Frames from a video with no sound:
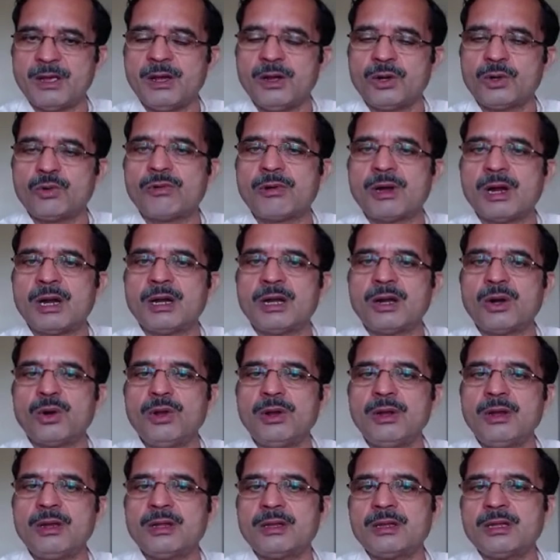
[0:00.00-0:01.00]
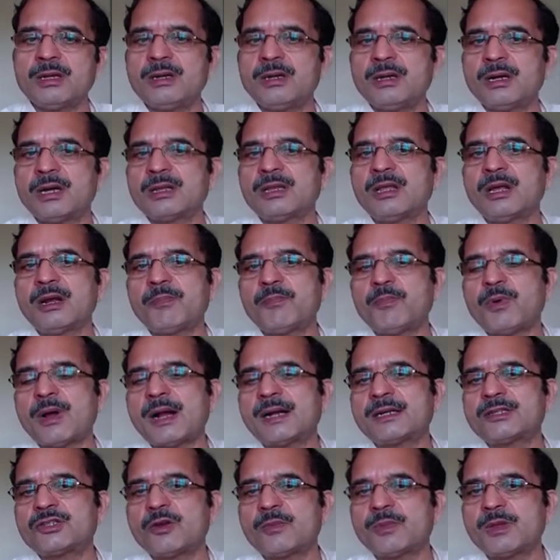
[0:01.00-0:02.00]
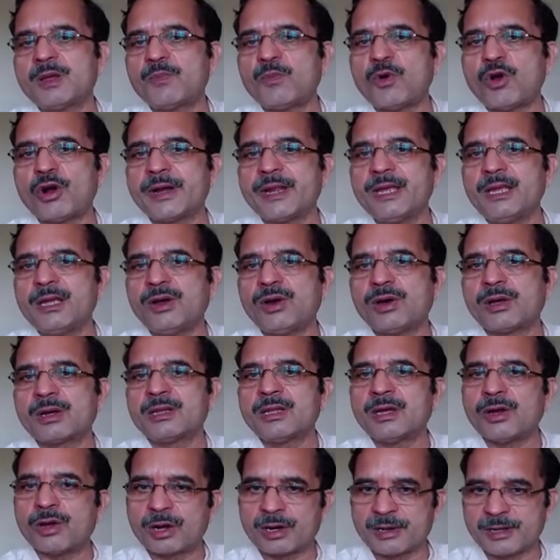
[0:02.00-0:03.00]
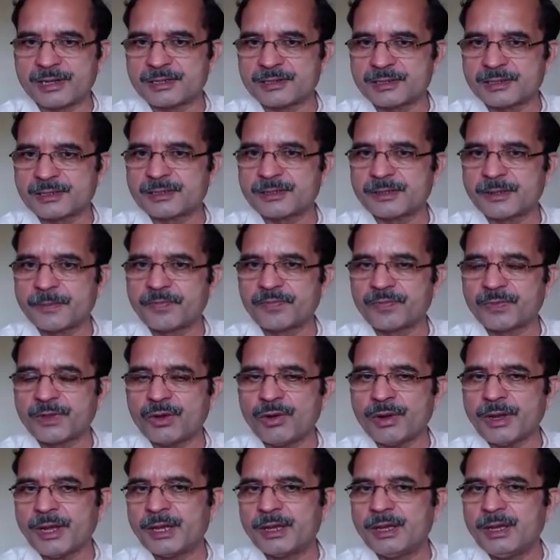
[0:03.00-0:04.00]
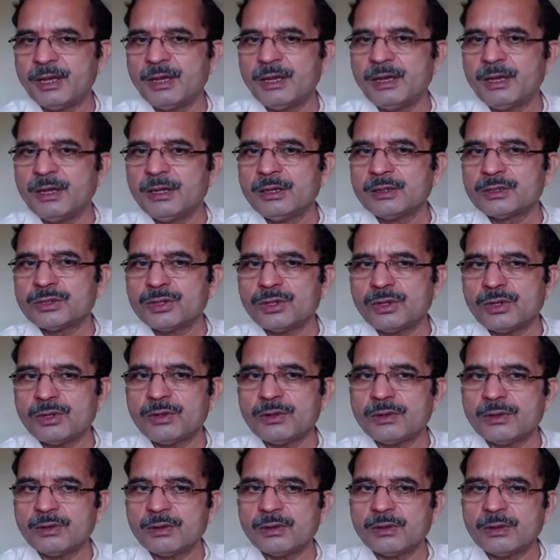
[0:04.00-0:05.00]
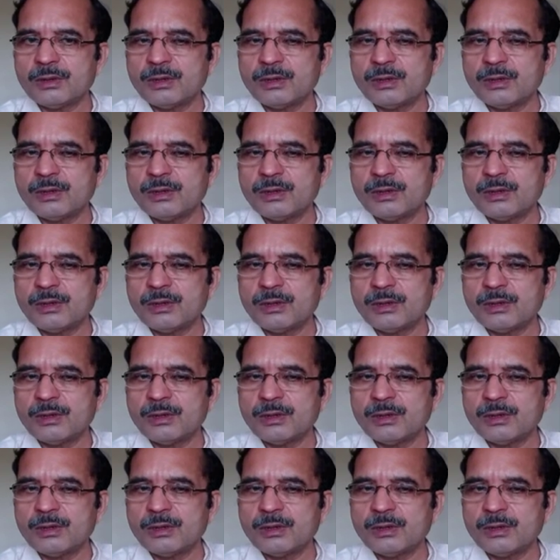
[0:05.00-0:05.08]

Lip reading: to control the other parts of the body or the organs. Okay, so